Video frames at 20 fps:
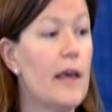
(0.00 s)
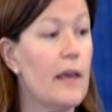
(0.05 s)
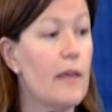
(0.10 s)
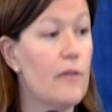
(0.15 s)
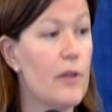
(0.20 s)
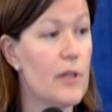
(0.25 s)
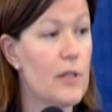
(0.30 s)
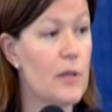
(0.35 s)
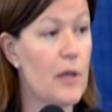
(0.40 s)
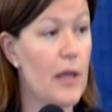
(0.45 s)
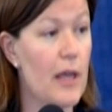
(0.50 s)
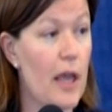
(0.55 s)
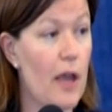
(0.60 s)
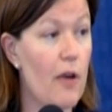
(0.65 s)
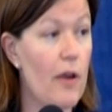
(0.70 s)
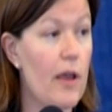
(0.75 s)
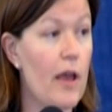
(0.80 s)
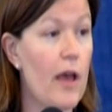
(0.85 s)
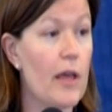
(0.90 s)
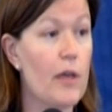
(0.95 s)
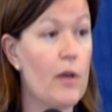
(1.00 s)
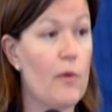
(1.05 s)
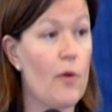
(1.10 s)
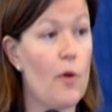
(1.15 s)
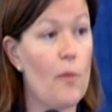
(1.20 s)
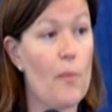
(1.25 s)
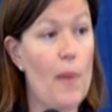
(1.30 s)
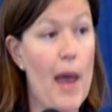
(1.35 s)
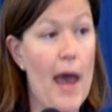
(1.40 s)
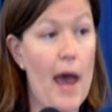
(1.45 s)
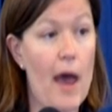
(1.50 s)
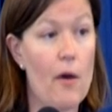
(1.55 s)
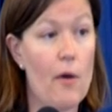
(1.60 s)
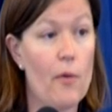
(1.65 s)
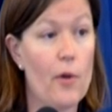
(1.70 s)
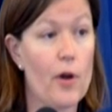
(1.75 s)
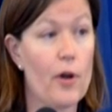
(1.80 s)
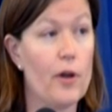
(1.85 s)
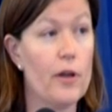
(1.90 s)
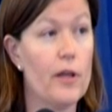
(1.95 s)
You need to carry all your own
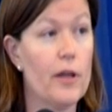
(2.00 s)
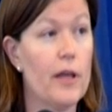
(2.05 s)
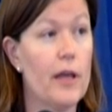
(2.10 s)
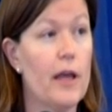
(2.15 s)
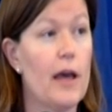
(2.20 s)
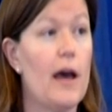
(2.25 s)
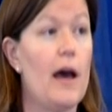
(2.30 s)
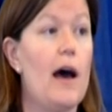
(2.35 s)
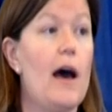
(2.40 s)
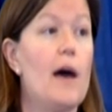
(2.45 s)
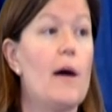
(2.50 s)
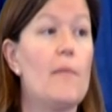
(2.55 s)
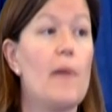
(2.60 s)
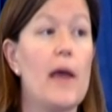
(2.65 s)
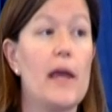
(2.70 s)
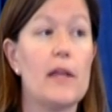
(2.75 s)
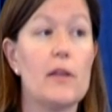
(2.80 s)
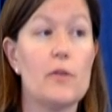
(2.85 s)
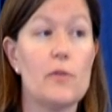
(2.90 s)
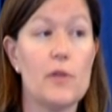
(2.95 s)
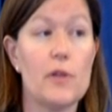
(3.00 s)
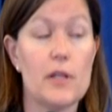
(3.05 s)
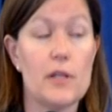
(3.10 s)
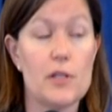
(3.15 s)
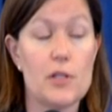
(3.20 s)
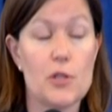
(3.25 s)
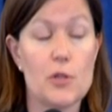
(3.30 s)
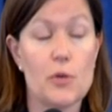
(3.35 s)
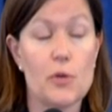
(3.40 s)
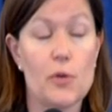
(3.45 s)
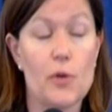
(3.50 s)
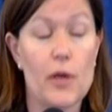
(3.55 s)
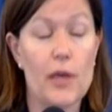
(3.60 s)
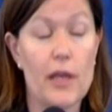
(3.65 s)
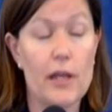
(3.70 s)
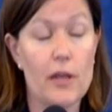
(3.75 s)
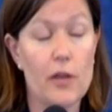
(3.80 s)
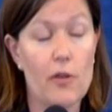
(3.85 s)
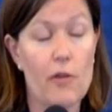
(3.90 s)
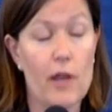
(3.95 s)
power, and you need to
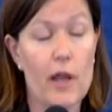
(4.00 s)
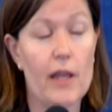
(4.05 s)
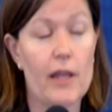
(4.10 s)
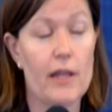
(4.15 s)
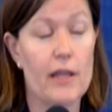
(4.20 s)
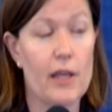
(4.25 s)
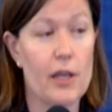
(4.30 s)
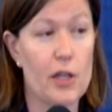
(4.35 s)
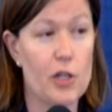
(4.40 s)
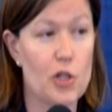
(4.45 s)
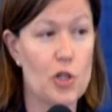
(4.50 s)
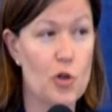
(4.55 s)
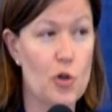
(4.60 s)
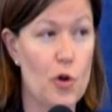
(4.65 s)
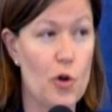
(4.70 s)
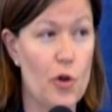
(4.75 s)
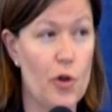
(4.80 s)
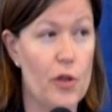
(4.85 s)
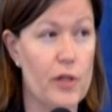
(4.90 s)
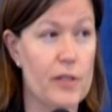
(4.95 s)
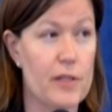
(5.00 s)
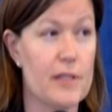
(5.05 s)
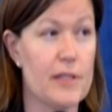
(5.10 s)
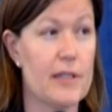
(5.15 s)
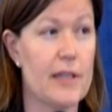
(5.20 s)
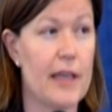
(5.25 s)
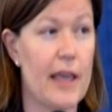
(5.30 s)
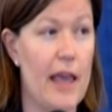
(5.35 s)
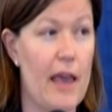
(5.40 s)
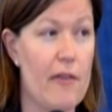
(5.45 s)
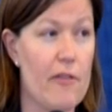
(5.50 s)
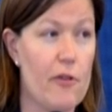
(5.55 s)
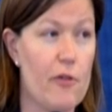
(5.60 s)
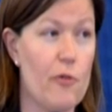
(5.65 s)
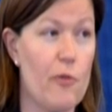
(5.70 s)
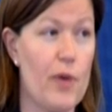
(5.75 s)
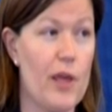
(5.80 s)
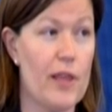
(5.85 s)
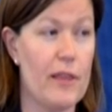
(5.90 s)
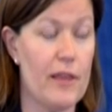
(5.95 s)
integrate the controls together
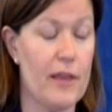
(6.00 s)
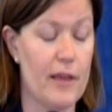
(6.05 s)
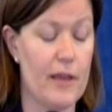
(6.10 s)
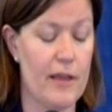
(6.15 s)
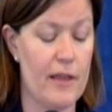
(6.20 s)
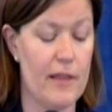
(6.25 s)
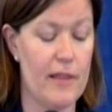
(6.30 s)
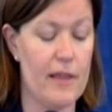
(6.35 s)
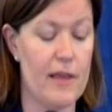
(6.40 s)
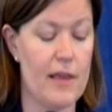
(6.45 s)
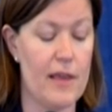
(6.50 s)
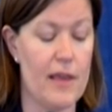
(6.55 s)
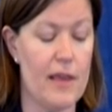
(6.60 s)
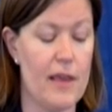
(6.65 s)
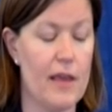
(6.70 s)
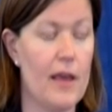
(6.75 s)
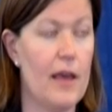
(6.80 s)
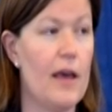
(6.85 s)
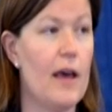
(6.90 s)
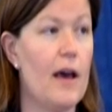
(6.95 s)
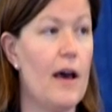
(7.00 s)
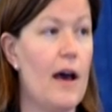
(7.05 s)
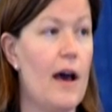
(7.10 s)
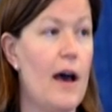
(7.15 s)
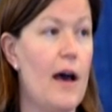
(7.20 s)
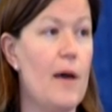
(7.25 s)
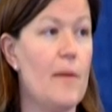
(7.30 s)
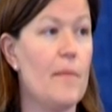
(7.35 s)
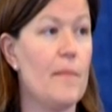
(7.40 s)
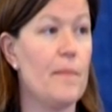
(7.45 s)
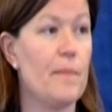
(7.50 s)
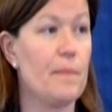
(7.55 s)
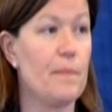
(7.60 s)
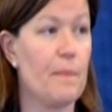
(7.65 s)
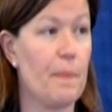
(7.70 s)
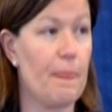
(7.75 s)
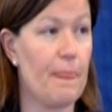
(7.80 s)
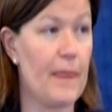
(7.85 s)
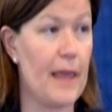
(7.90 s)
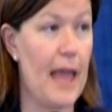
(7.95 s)
with the
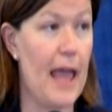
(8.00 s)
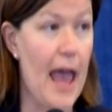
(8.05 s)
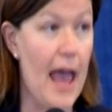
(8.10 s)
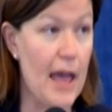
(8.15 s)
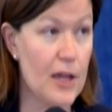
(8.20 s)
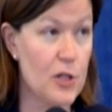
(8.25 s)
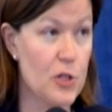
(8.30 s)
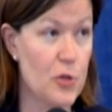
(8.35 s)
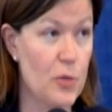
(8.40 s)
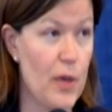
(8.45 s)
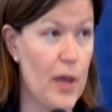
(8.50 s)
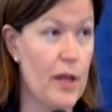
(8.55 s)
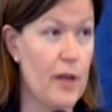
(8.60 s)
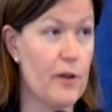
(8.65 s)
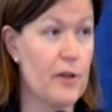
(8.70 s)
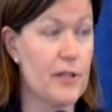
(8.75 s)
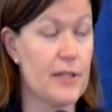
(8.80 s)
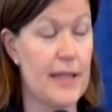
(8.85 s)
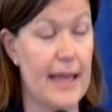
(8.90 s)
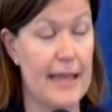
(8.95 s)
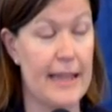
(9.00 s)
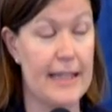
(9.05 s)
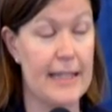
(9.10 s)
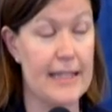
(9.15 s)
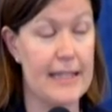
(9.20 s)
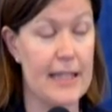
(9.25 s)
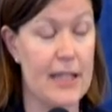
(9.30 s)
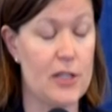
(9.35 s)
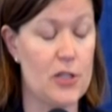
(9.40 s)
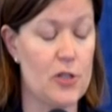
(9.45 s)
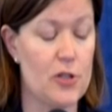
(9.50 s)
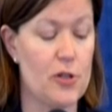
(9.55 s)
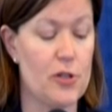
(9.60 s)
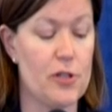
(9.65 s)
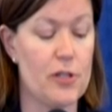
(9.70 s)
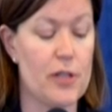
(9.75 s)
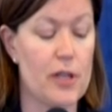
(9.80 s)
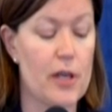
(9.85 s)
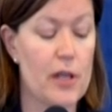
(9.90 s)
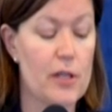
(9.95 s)
actuators and the
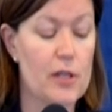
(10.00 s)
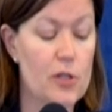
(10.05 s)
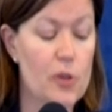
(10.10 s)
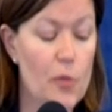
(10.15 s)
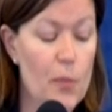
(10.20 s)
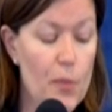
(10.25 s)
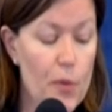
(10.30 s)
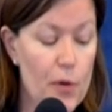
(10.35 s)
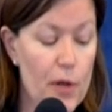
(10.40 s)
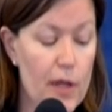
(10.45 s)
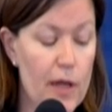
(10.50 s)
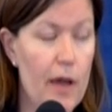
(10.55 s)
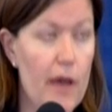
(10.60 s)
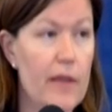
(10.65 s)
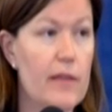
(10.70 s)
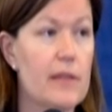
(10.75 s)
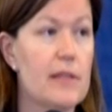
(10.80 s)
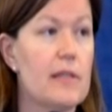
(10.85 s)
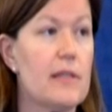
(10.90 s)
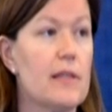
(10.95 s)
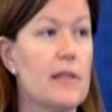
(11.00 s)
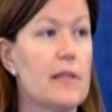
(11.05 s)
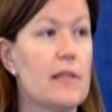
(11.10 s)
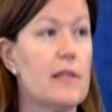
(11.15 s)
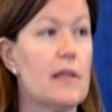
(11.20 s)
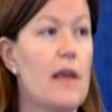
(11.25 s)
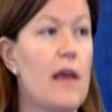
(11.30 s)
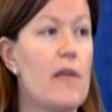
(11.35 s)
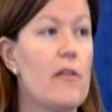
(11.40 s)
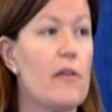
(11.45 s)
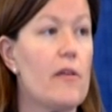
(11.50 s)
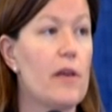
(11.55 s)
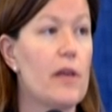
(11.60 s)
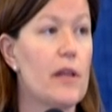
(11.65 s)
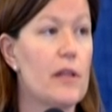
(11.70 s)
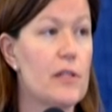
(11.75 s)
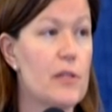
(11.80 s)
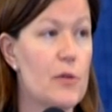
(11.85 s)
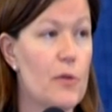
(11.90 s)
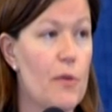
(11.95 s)
sensors. So putting all these things together
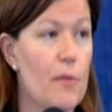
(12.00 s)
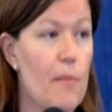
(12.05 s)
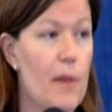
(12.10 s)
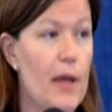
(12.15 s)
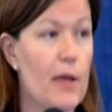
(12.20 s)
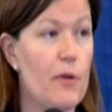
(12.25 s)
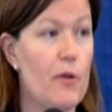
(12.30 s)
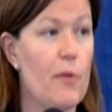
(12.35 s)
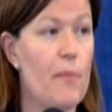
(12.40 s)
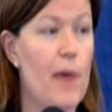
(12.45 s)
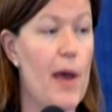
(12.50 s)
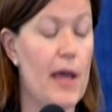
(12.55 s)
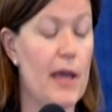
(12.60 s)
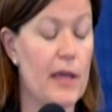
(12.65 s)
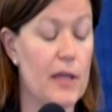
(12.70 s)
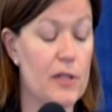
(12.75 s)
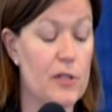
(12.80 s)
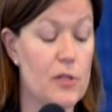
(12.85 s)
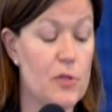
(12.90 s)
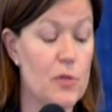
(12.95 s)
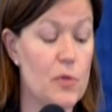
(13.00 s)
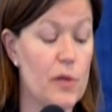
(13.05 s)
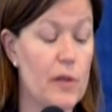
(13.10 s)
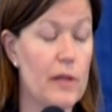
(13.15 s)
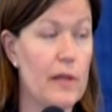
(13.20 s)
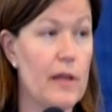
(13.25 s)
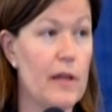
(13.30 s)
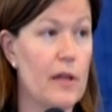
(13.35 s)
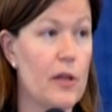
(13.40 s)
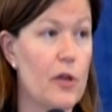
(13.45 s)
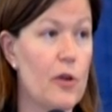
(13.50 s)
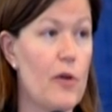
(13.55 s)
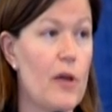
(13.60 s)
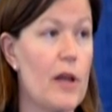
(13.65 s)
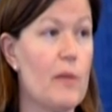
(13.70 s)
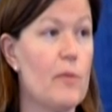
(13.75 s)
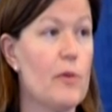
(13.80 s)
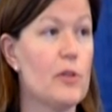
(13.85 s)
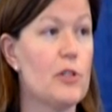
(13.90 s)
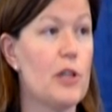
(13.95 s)
into a micro package is really an
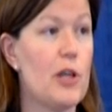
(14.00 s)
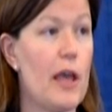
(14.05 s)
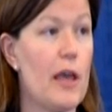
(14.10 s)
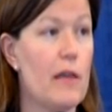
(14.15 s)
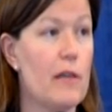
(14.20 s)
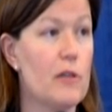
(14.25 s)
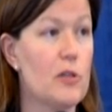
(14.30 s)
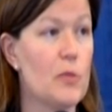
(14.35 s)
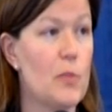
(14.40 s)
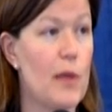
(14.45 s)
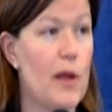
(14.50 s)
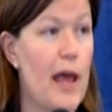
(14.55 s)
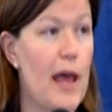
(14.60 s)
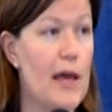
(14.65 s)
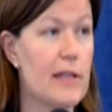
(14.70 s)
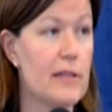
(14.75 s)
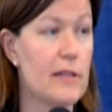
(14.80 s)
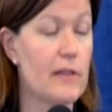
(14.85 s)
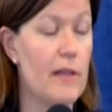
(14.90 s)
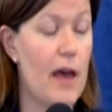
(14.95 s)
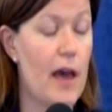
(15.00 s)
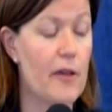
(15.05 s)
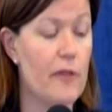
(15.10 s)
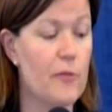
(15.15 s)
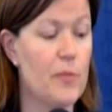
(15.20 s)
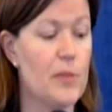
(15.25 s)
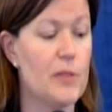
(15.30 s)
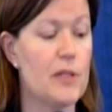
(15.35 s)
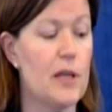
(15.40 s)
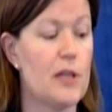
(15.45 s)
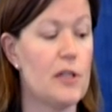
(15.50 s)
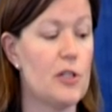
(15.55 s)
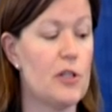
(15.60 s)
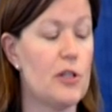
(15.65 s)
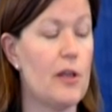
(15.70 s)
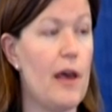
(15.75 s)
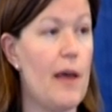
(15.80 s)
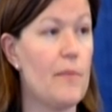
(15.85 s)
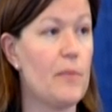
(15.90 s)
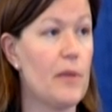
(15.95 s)
incredible challenge, but has a lot of
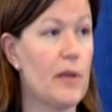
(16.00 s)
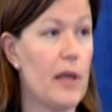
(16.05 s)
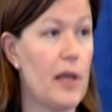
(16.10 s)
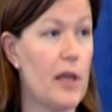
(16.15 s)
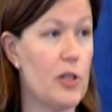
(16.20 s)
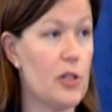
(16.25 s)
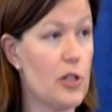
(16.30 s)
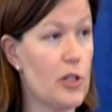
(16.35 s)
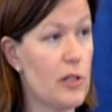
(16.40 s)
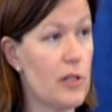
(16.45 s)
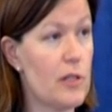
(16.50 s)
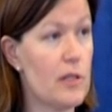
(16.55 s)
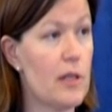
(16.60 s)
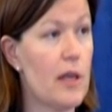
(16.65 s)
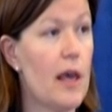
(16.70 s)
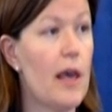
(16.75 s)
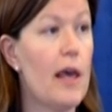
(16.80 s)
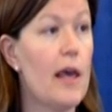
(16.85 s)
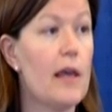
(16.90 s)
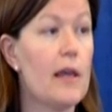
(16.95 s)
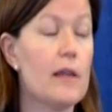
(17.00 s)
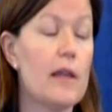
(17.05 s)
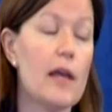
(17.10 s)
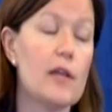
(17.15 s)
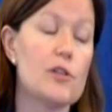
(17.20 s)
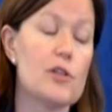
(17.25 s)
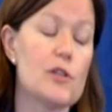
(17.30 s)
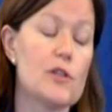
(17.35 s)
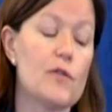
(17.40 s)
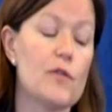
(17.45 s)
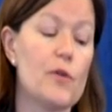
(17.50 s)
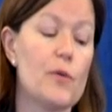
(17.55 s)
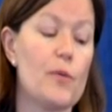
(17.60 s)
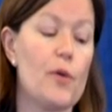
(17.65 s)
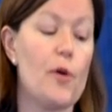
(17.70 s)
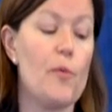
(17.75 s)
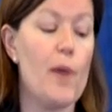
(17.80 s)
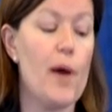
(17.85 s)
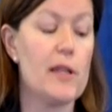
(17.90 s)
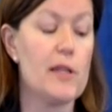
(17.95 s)
potential applications, not just for
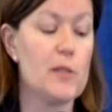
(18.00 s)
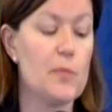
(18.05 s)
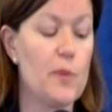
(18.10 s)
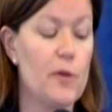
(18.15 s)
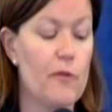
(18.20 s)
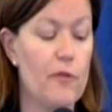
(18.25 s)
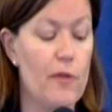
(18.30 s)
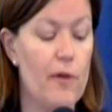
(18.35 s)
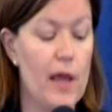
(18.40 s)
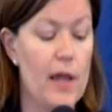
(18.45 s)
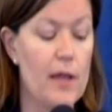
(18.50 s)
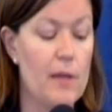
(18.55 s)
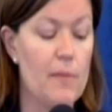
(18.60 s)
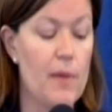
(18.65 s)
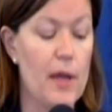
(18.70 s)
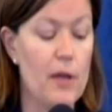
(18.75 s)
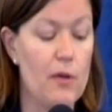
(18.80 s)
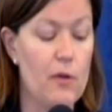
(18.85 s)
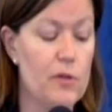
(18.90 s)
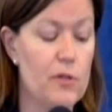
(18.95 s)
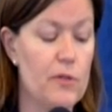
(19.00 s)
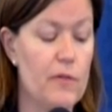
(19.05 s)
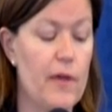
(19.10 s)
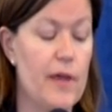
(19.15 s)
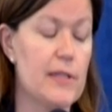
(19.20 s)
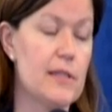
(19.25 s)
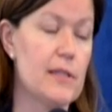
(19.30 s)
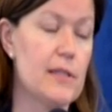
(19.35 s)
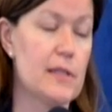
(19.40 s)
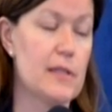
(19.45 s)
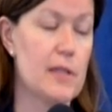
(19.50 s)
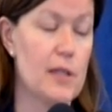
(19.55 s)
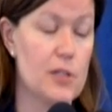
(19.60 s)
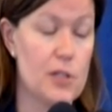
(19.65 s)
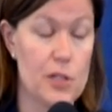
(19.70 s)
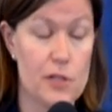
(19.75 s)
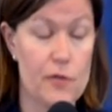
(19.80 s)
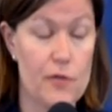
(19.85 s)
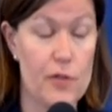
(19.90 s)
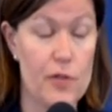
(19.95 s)
robots, but for any micro devices,
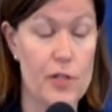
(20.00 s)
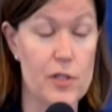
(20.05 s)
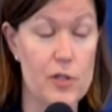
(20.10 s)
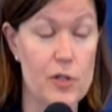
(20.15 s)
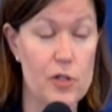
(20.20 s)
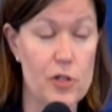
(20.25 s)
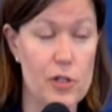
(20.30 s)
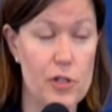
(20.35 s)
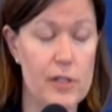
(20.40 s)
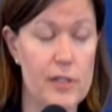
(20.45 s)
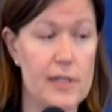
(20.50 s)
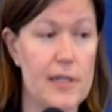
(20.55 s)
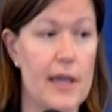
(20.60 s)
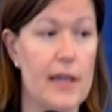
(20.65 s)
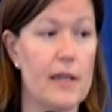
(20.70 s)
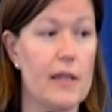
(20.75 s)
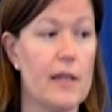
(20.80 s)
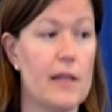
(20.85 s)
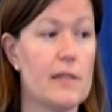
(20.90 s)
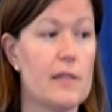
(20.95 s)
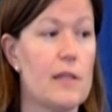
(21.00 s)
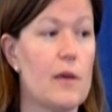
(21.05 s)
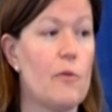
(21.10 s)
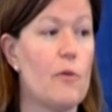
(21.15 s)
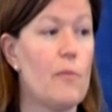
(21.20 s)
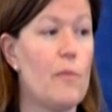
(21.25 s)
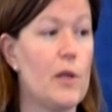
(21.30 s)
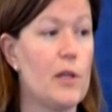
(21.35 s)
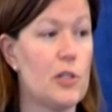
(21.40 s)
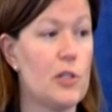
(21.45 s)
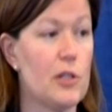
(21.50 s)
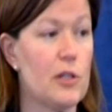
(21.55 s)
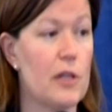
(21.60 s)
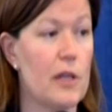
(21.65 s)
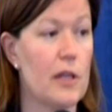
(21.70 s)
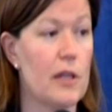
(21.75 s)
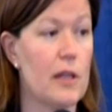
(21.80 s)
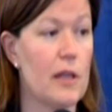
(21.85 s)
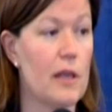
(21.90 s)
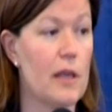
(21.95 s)
such as for the surgical techniques that were mentioned
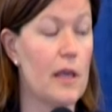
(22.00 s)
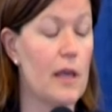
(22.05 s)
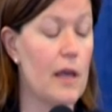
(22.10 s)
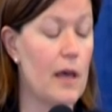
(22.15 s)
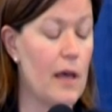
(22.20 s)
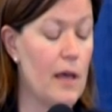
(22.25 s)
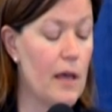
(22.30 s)
in the